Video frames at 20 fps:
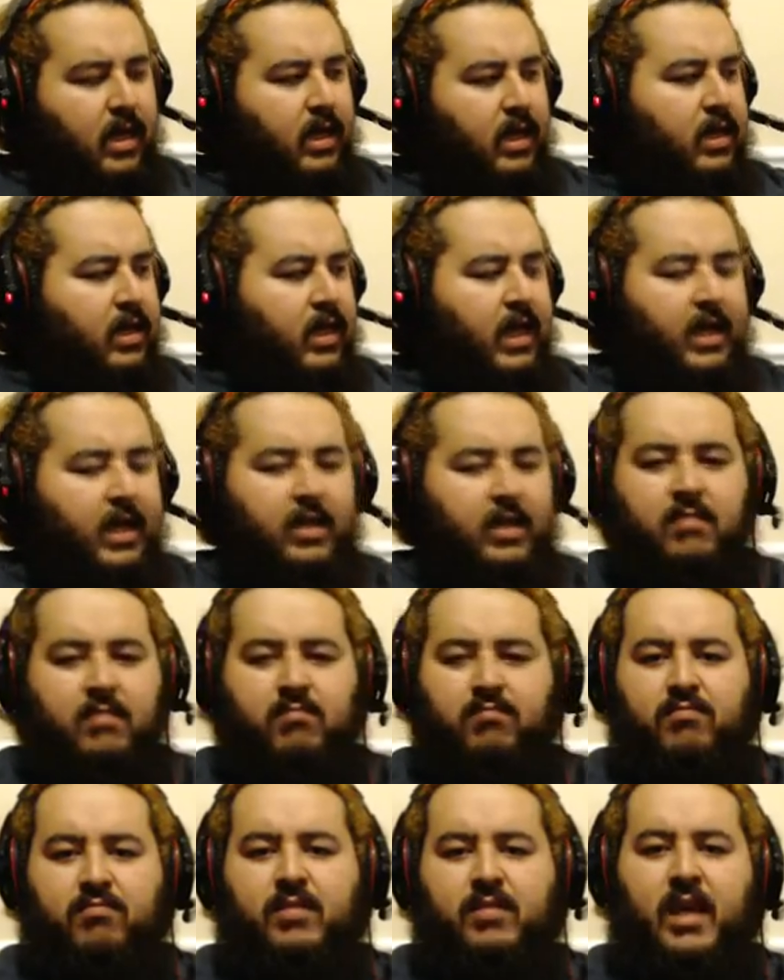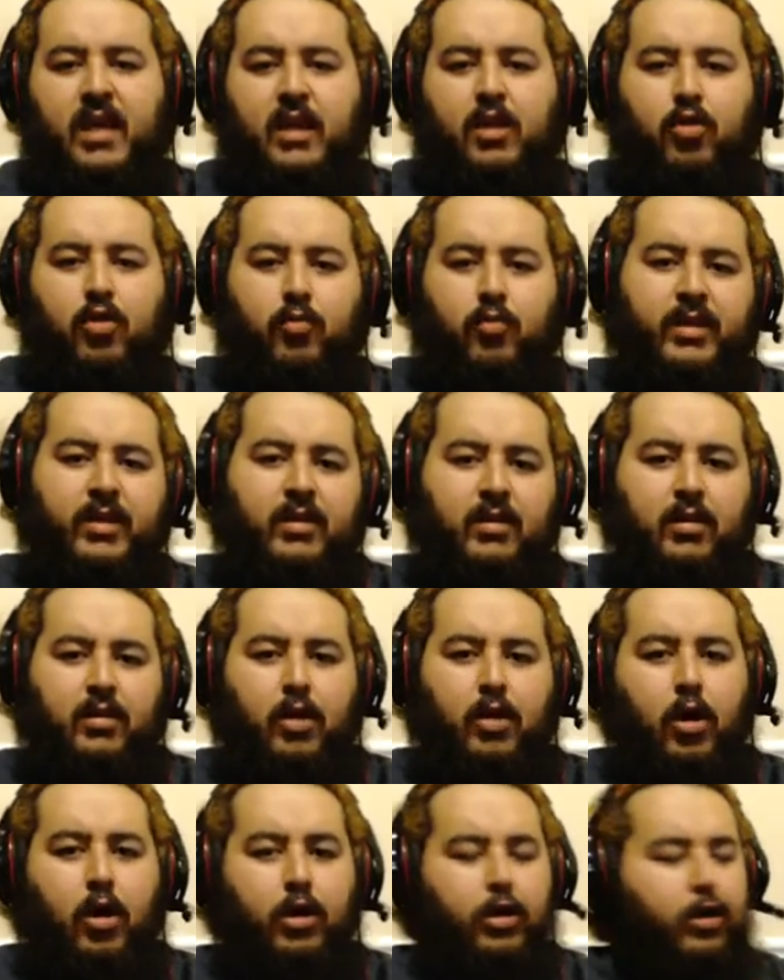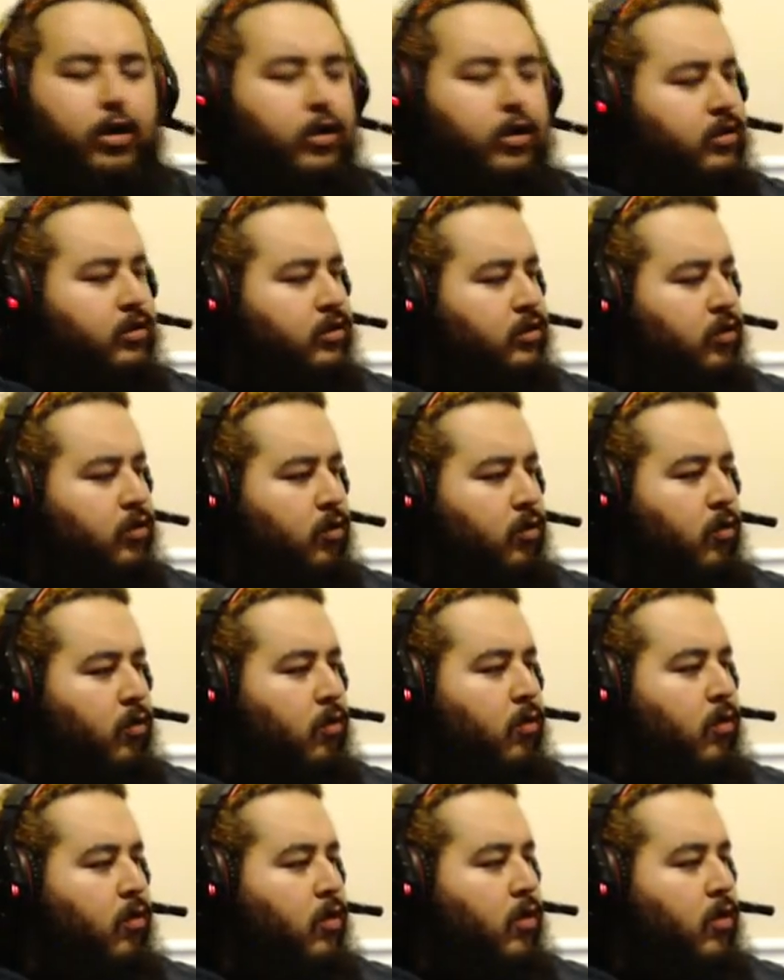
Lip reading: Let it get a little bit longer, so